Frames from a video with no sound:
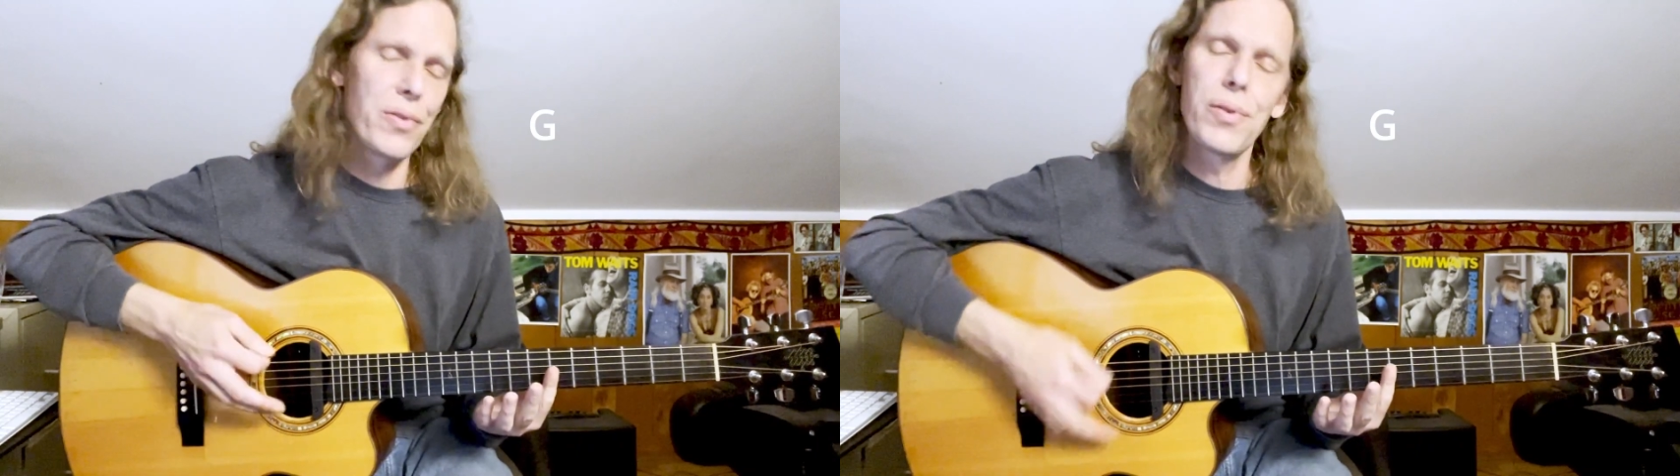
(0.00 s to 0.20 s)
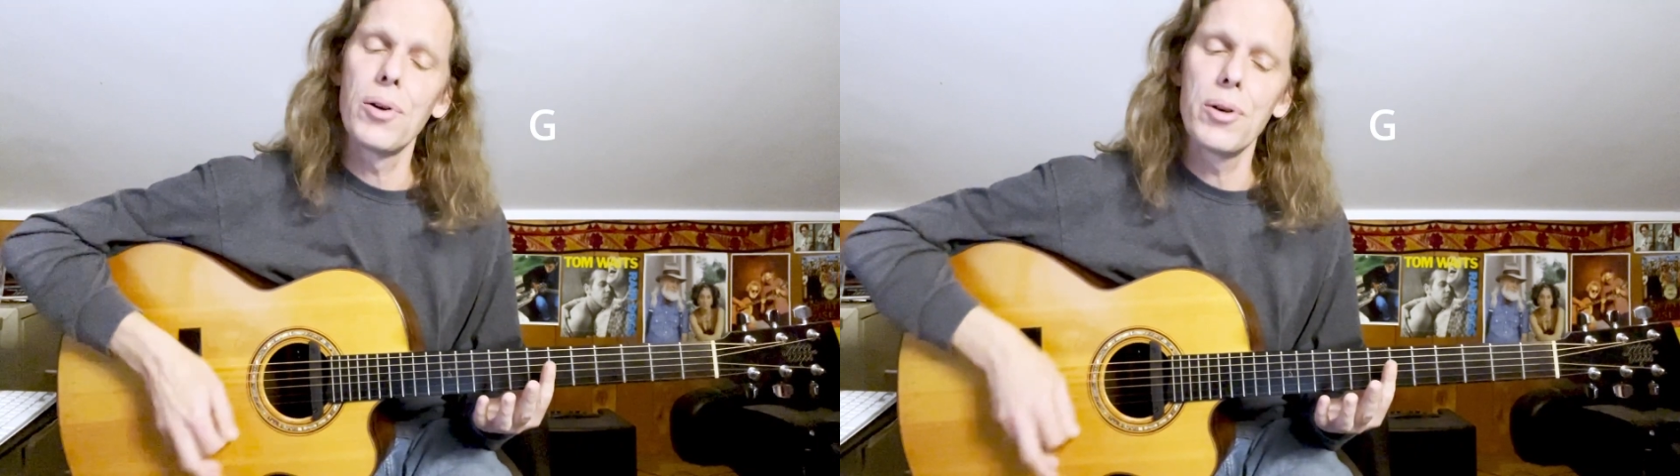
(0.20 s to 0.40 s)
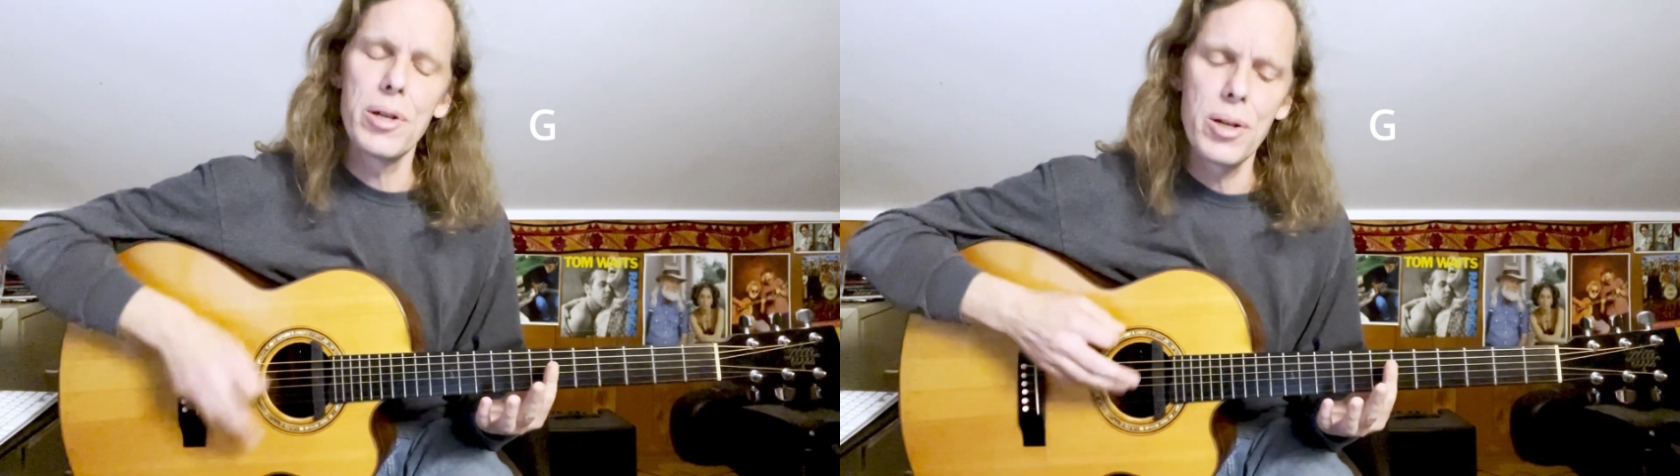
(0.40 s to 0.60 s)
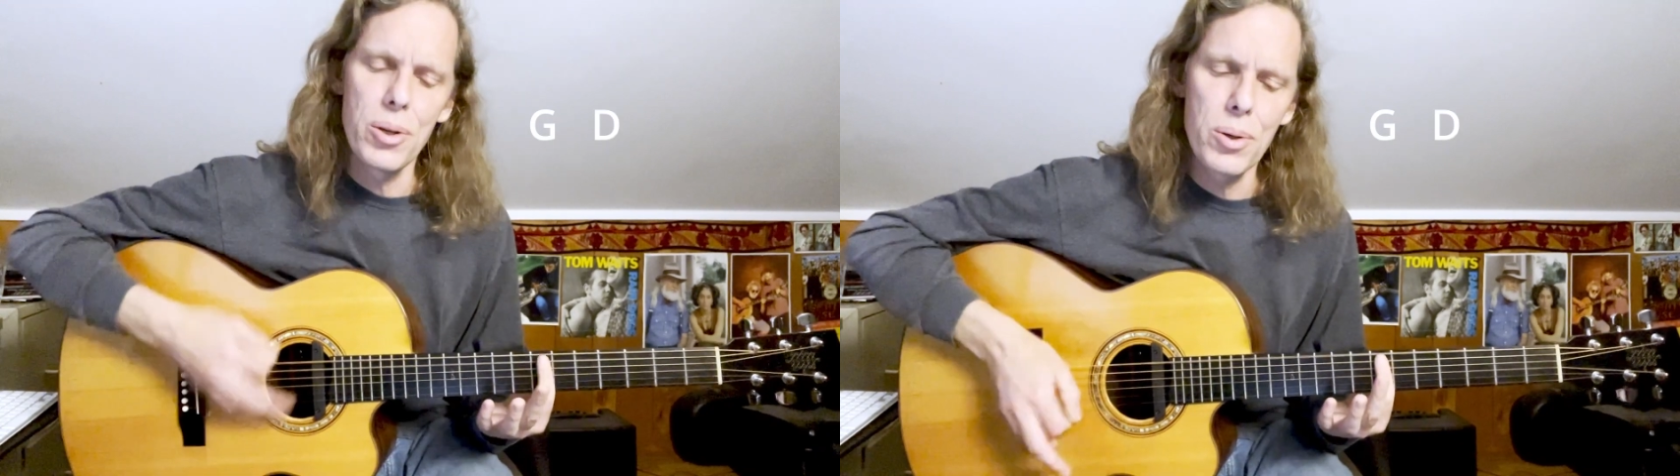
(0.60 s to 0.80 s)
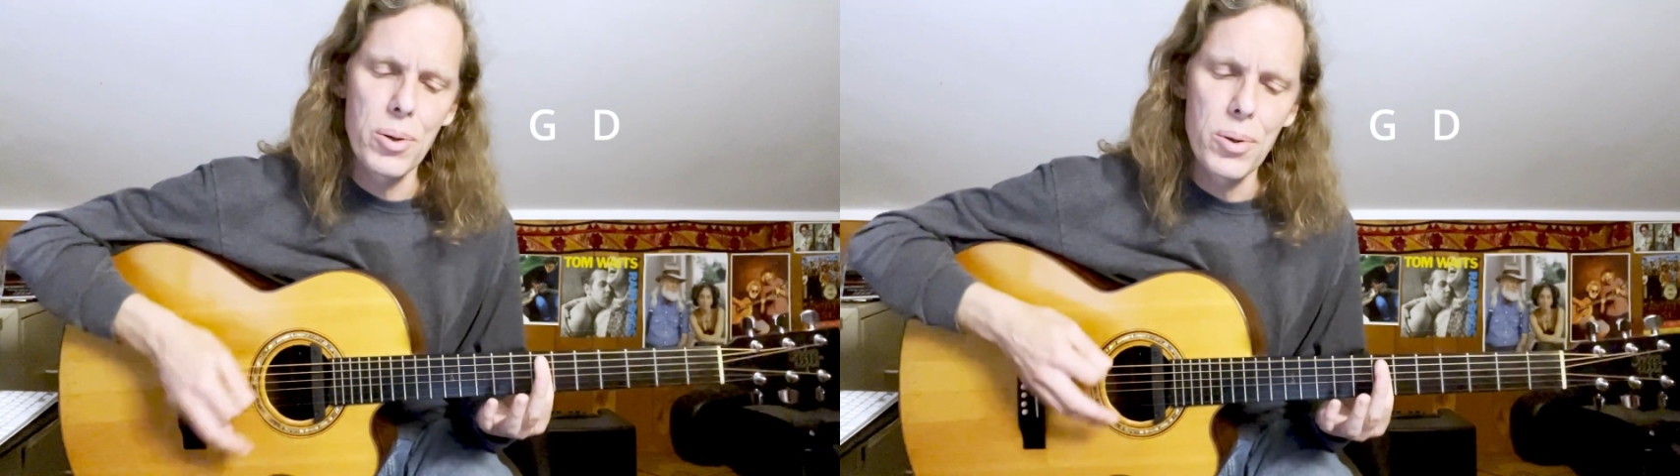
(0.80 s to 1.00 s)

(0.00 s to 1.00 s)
for you.